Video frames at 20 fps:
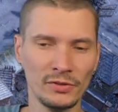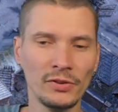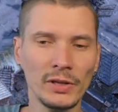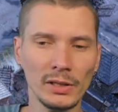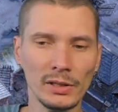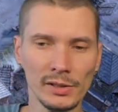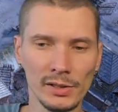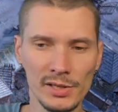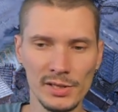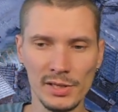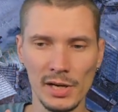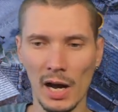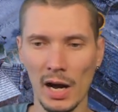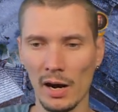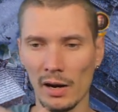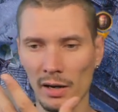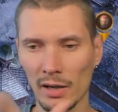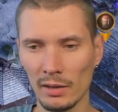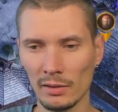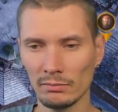fields
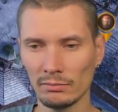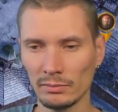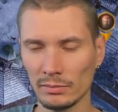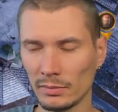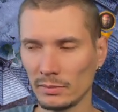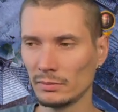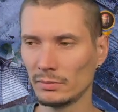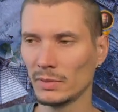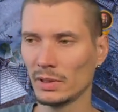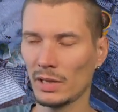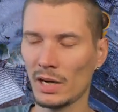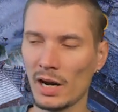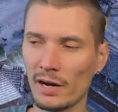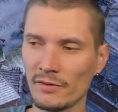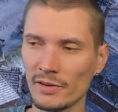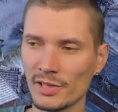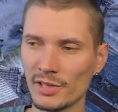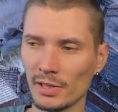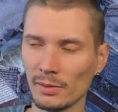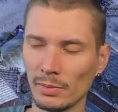are
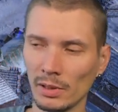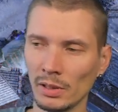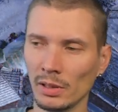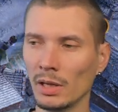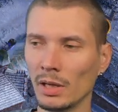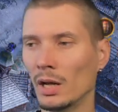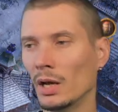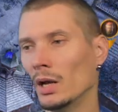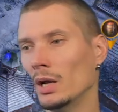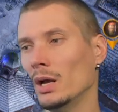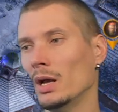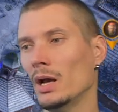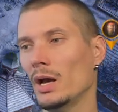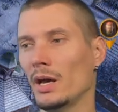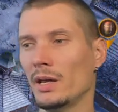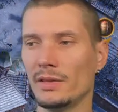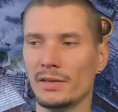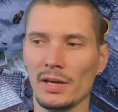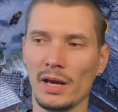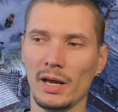harvestable,
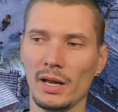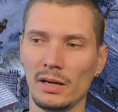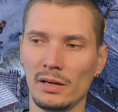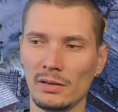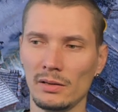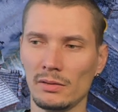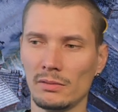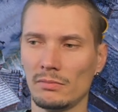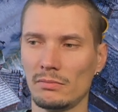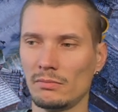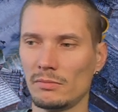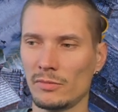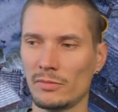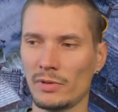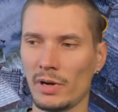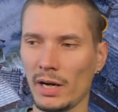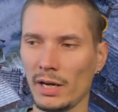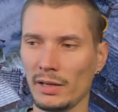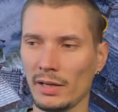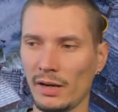and then
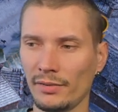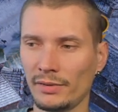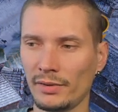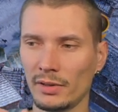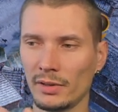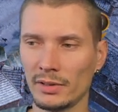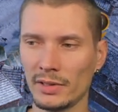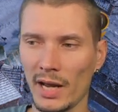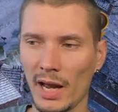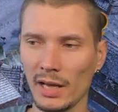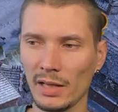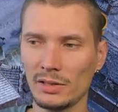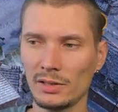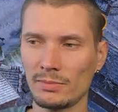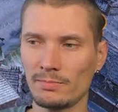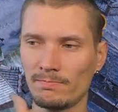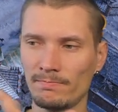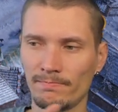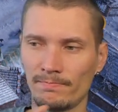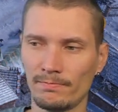right after
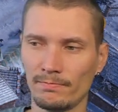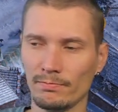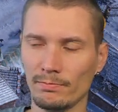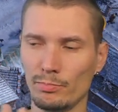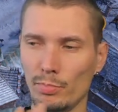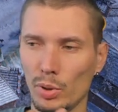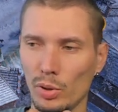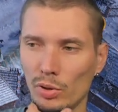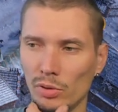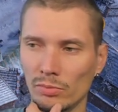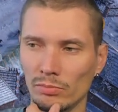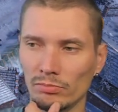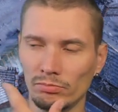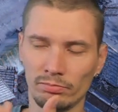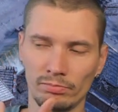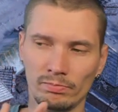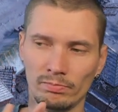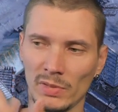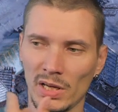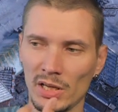that, boom,
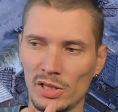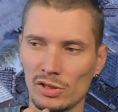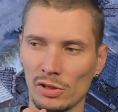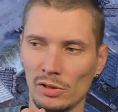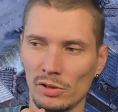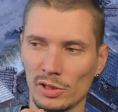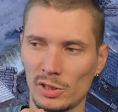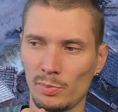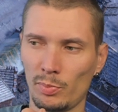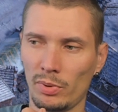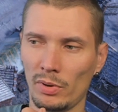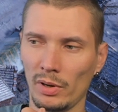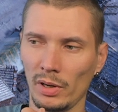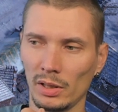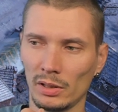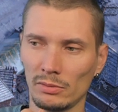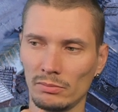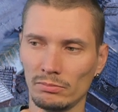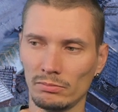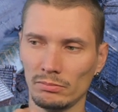it's all
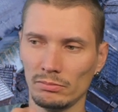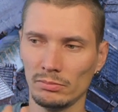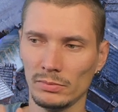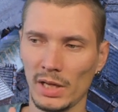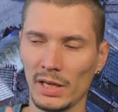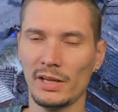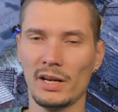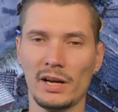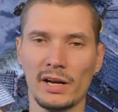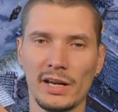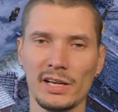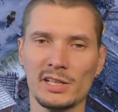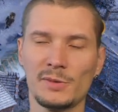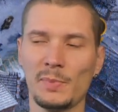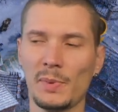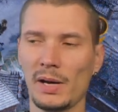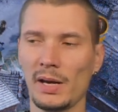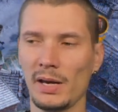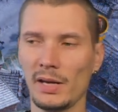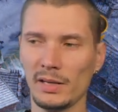spoiled. And then again
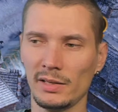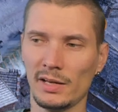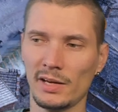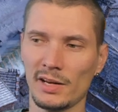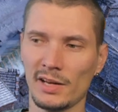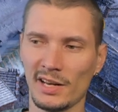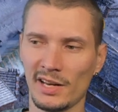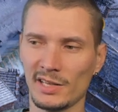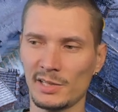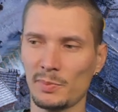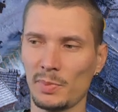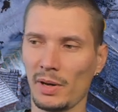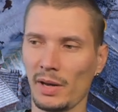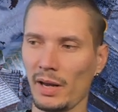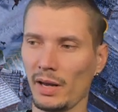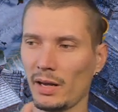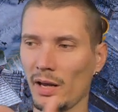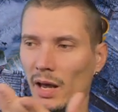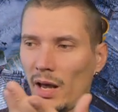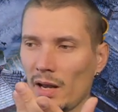spike, and then again
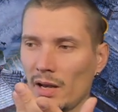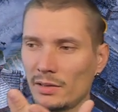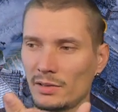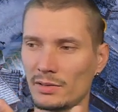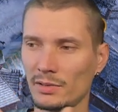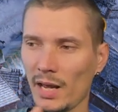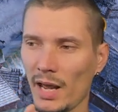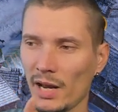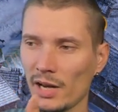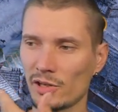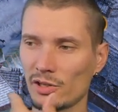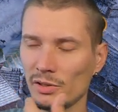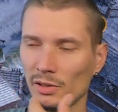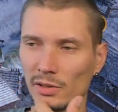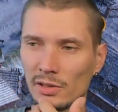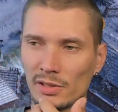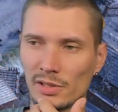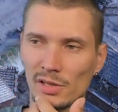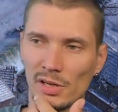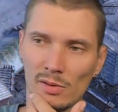spike, and
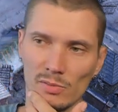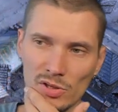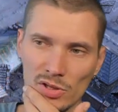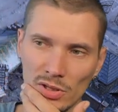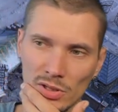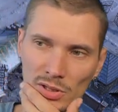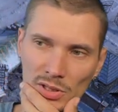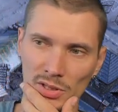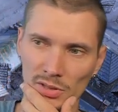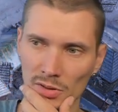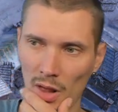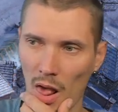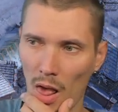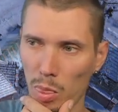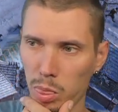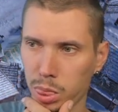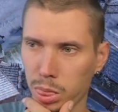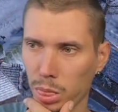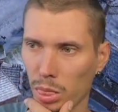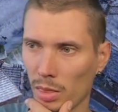actual consumption is
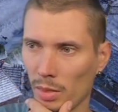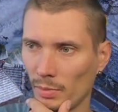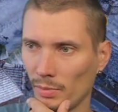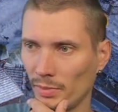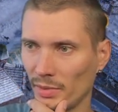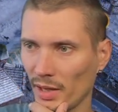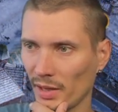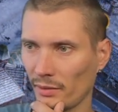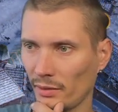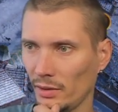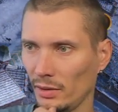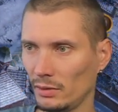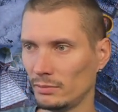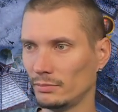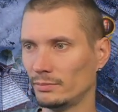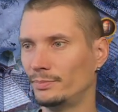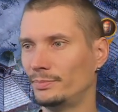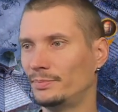at nothing.